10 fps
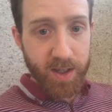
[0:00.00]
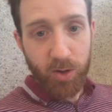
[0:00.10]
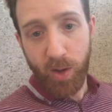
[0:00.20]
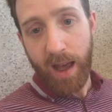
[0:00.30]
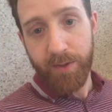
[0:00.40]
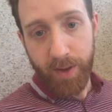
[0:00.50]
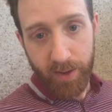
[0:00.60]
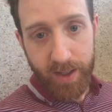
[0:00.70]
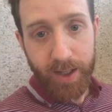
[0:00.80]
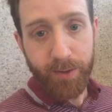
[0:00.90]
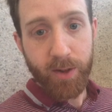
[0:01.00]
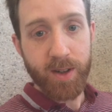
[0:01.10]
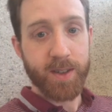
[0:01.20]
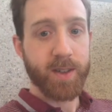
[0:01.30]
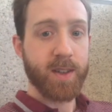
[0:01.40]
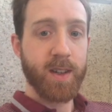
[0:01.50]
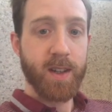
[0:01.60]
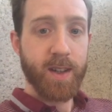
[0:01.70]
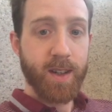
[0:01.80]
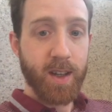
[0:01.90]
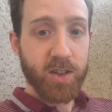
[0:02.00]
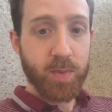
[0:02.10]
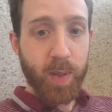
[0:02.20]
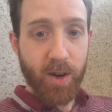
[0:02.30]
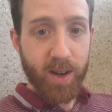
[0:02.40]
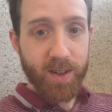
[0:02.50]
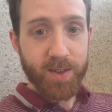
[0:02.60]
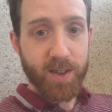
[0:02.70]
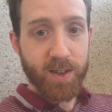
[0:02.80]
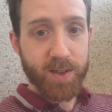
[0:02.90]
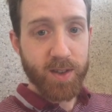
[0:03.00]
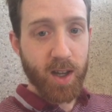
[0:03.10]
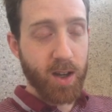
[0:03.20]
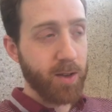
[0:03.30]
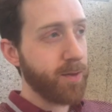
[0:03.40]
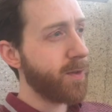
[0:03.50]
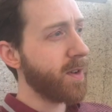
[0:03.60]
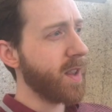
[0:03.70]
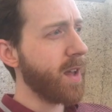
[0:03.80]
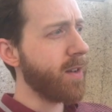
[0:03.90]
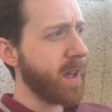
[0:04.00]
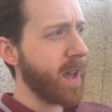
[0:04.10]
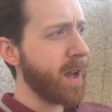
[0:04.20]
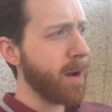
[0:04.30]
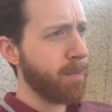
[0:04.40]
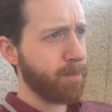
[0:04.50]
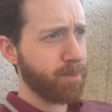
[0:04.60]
They all have very different experiences of living here.